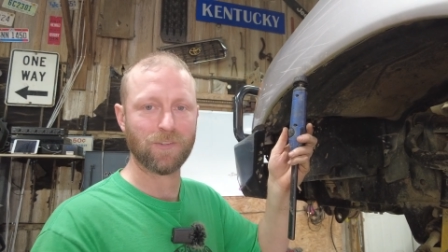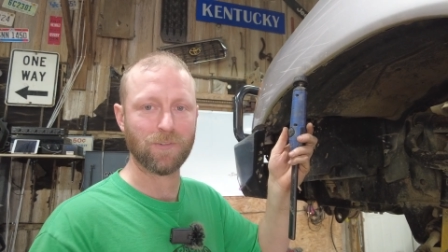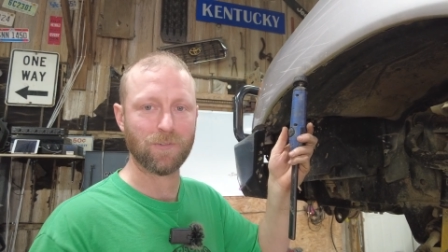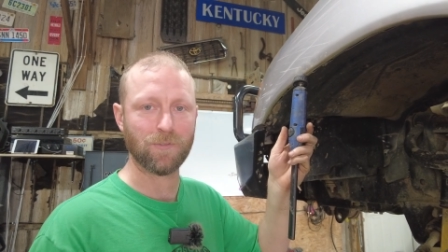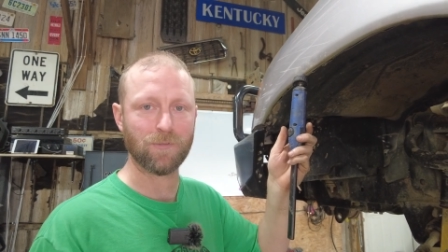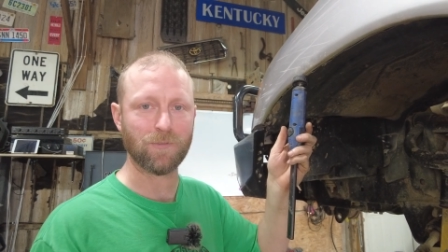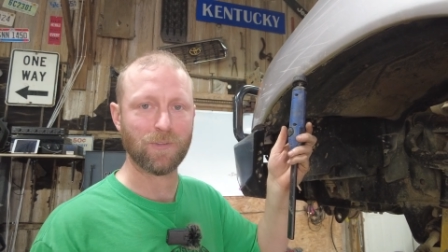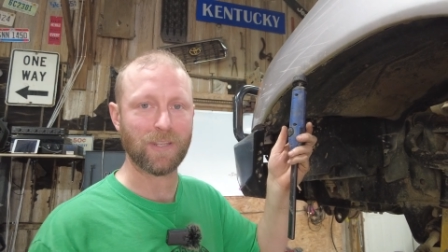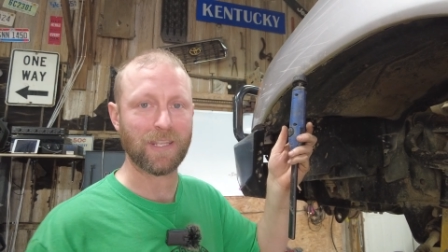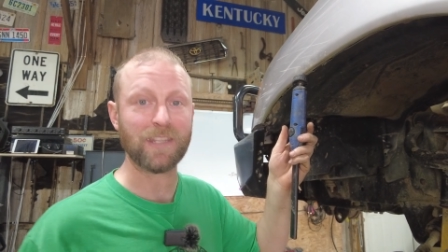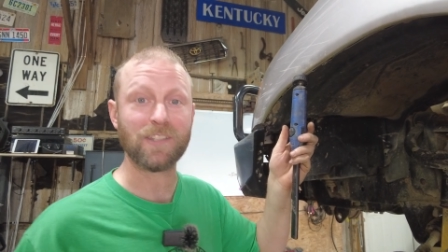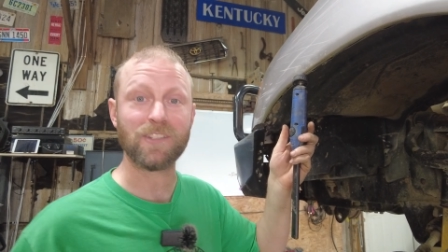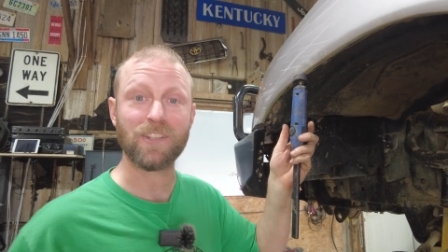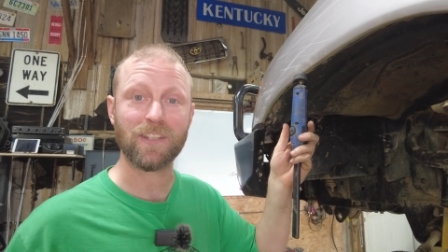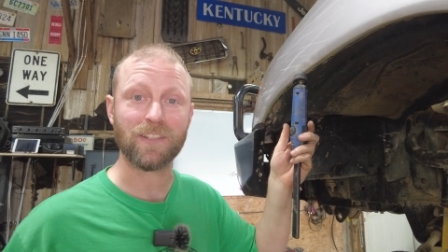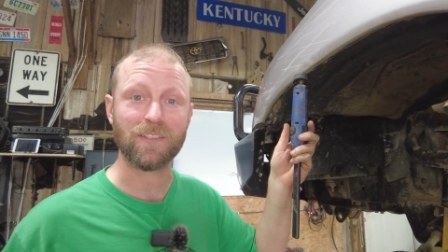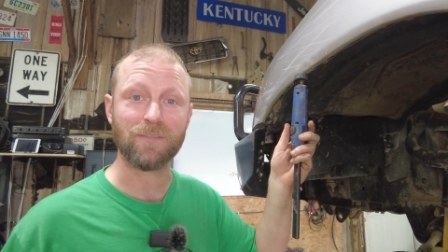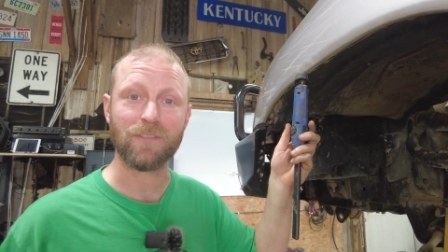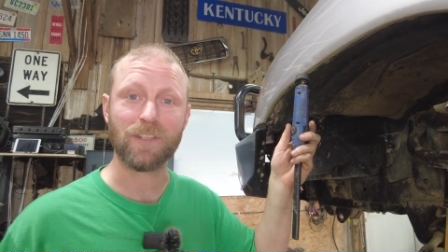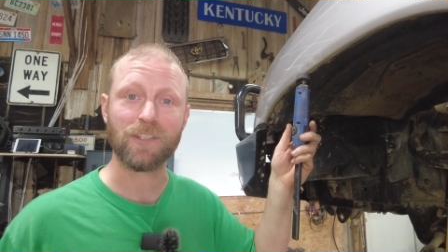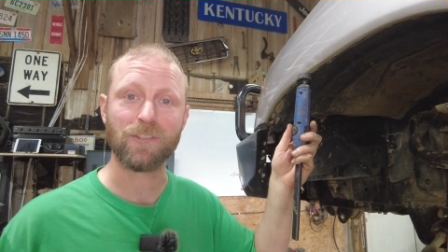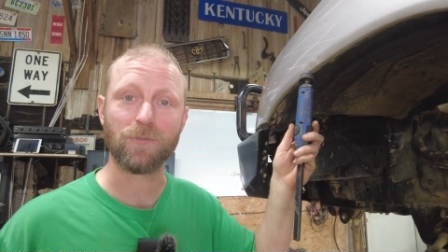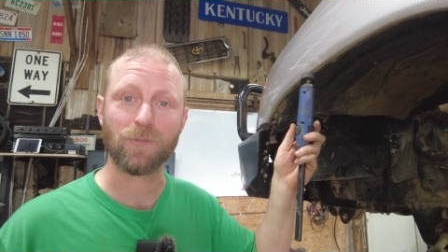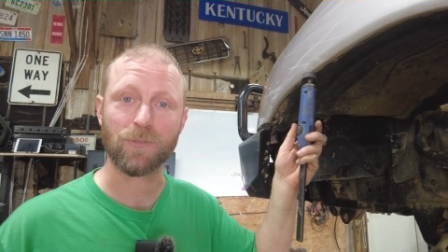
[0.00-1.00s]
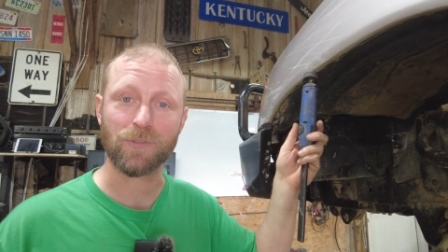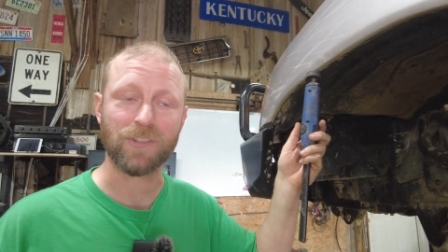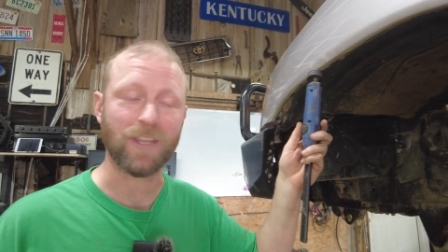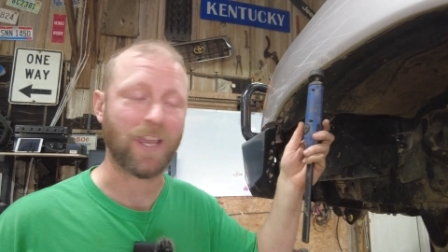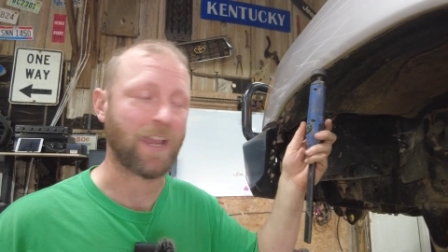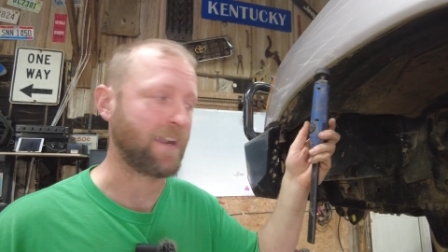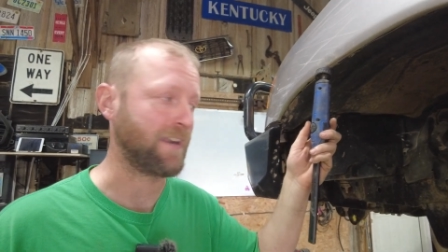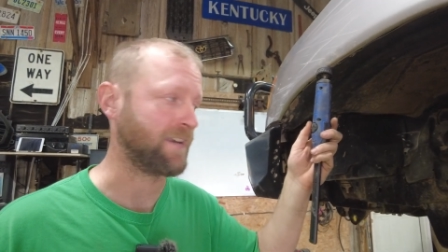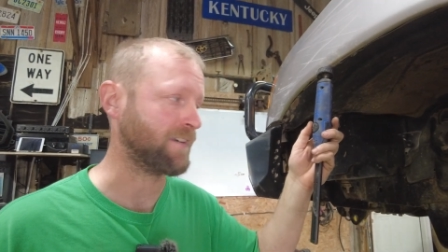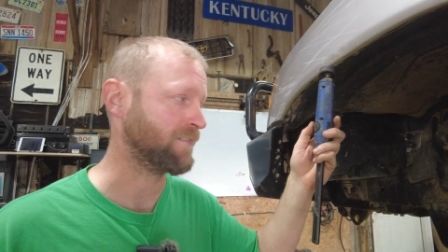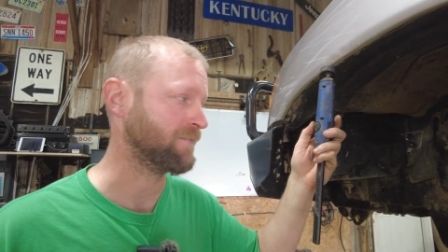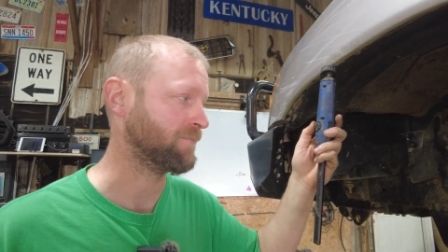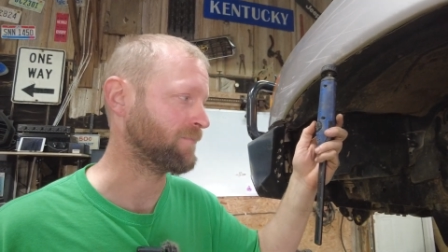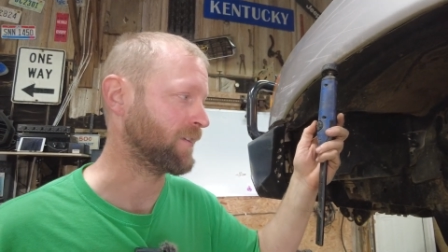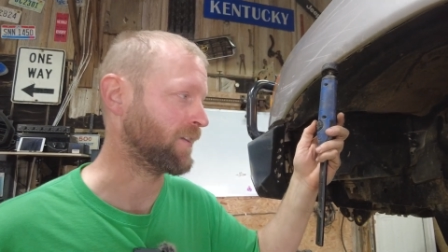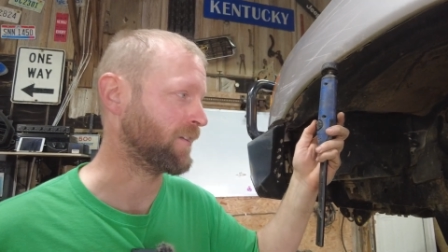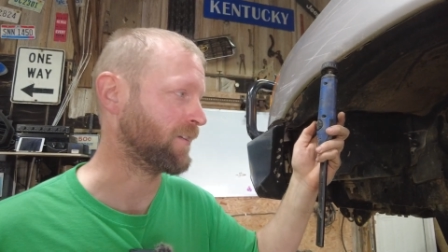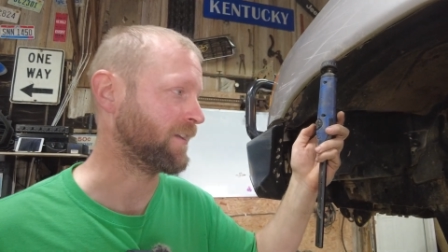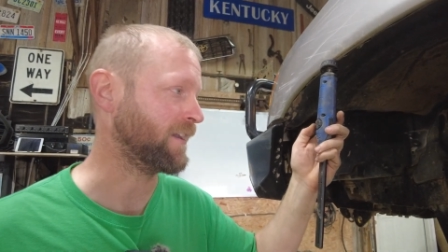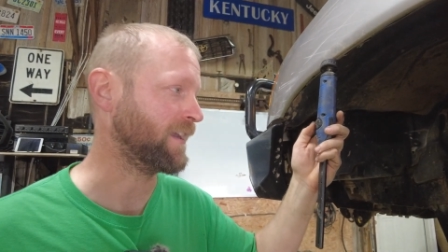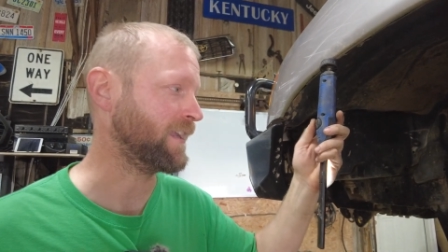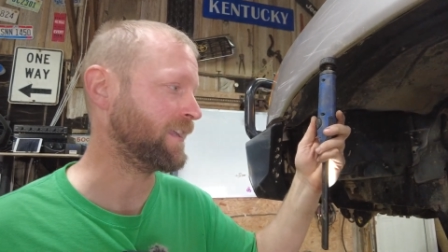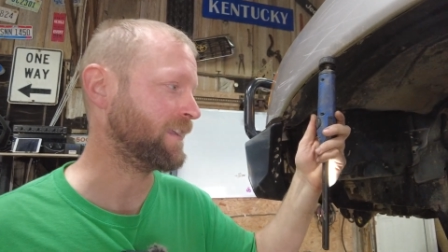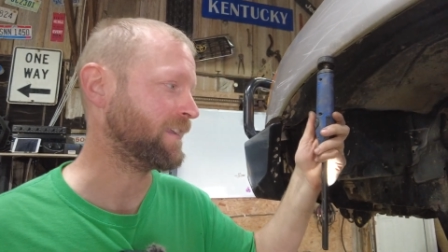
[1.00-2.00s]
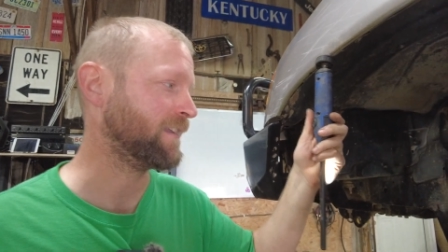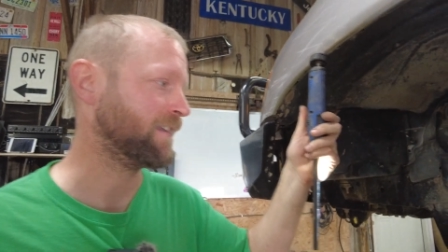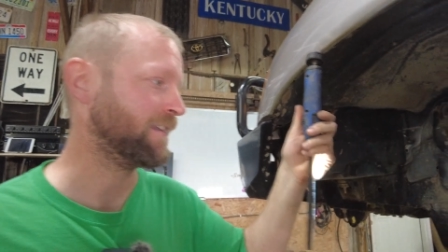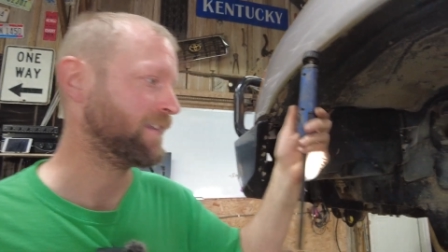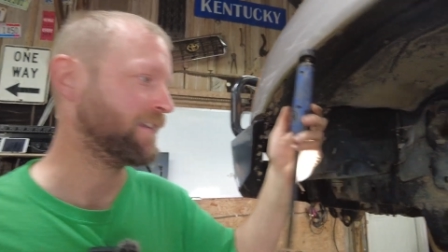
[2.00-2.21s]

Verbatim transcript: to each individual tire. All right,